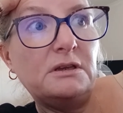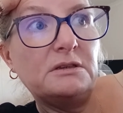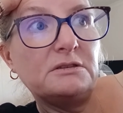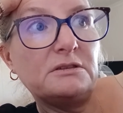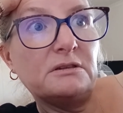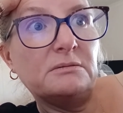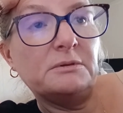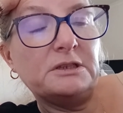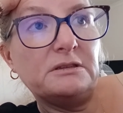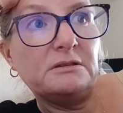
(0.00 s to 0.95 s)
So, I
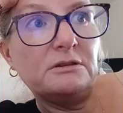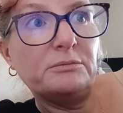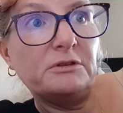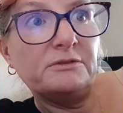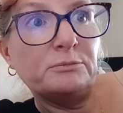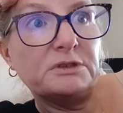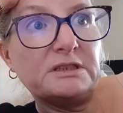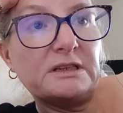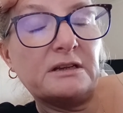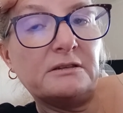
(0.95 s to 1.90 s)
mean, a couple of them were
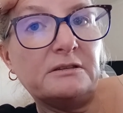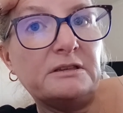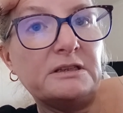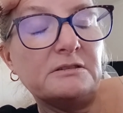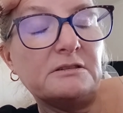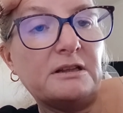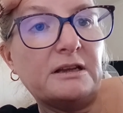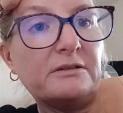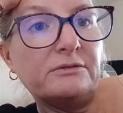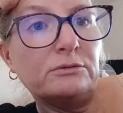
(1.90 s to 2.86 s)
standard things
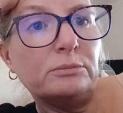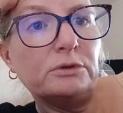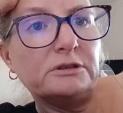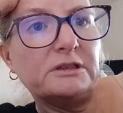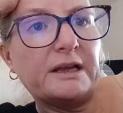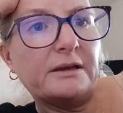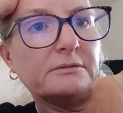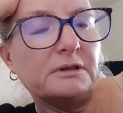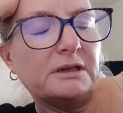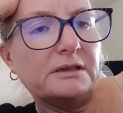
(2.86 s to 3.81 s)
like a full blood
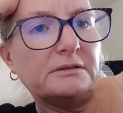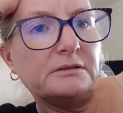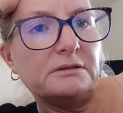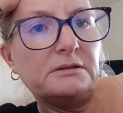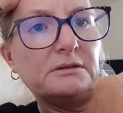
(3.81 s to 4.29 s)
count and